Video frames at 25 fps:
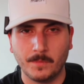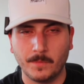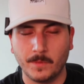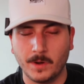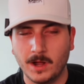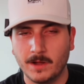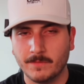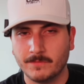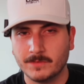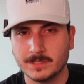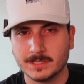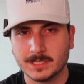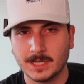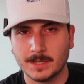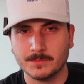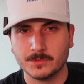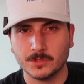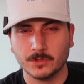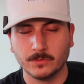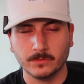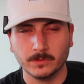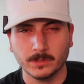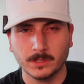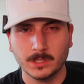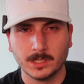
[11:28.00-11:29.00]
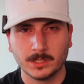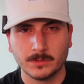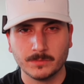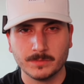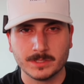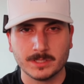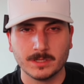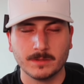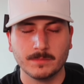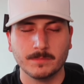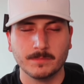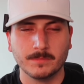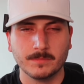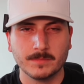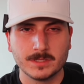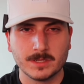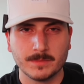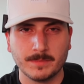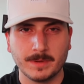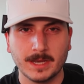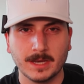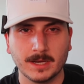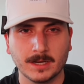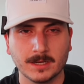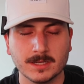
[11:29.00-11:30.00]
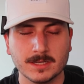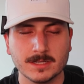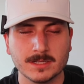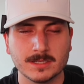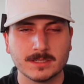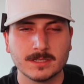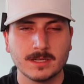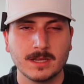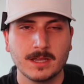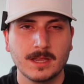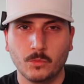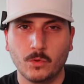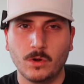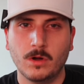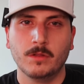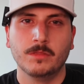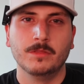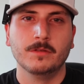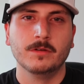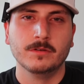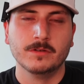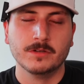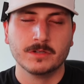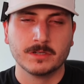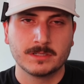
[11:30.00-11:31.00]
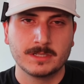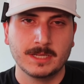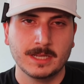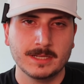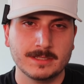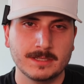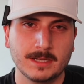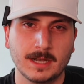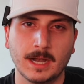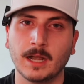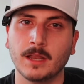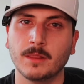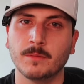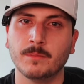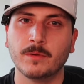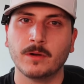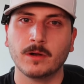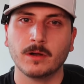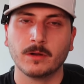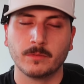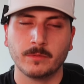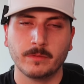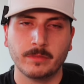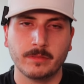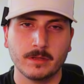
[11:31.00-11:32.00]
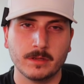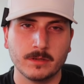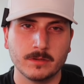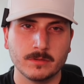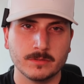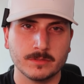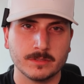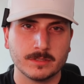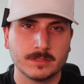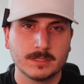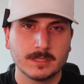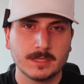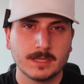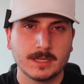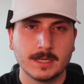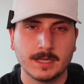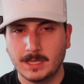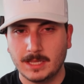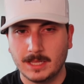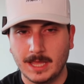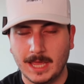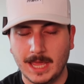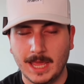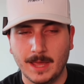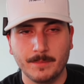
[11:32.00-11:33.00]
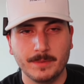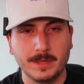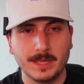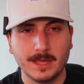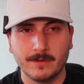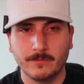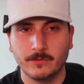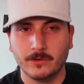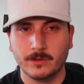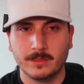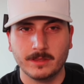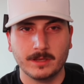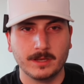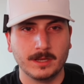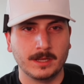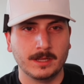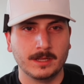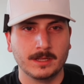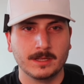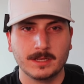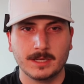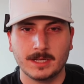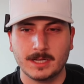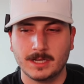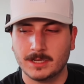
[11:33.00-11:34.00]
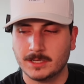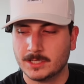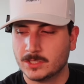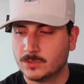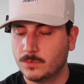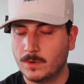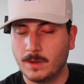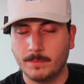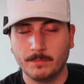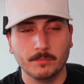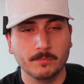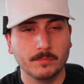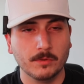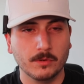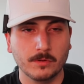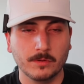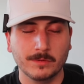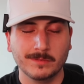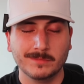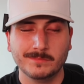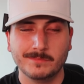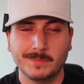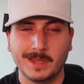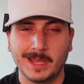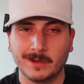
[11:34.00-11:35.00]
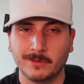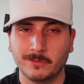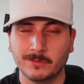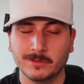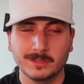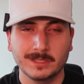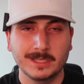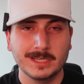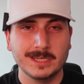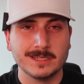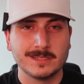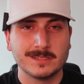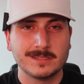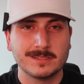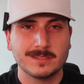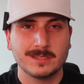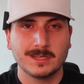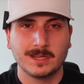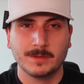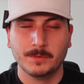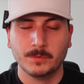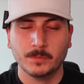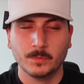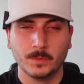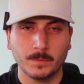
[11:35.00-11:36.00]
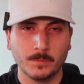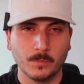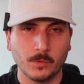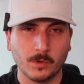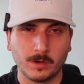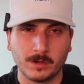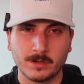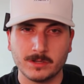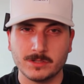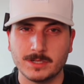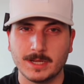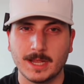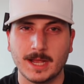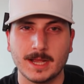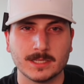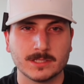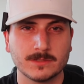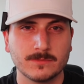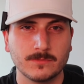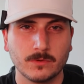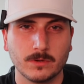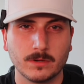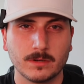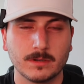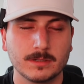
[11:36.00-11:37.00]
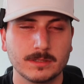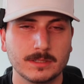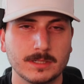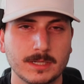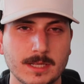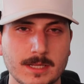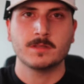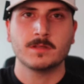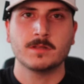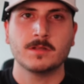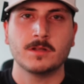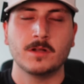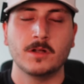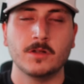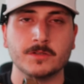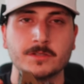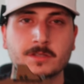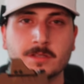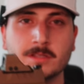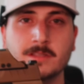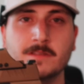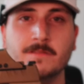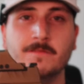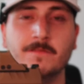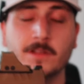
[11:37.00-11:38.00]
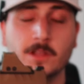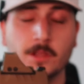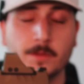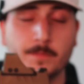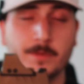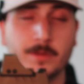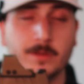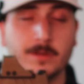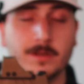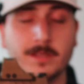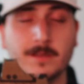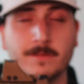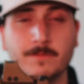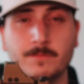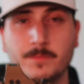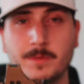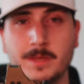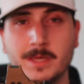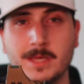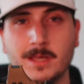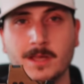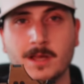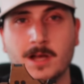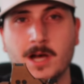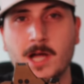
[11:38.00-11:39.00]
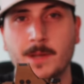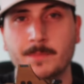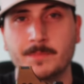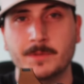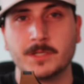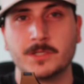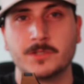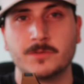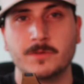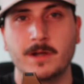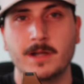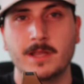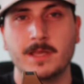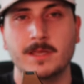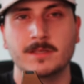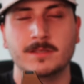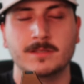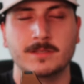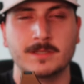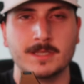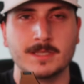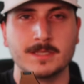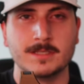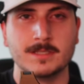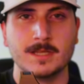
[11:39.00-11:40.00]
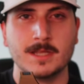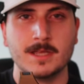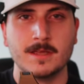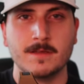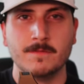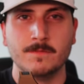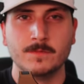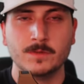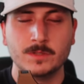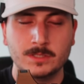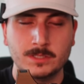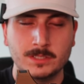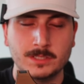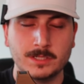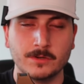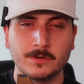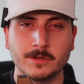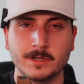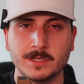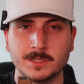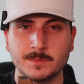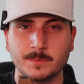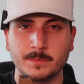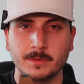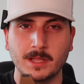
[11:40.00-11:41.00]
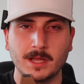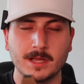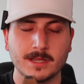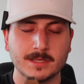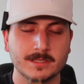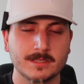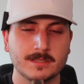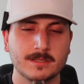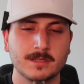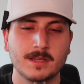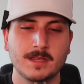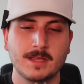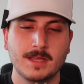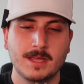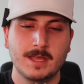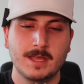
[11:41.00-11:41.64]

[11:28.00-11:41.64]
oftentimes overlooked with some handguns. The Walther just hits it out of the park with those. Ambi everything, swappable mag release. I mean, what more could you ask for? Also, the availability of being optics ready is a serious plus.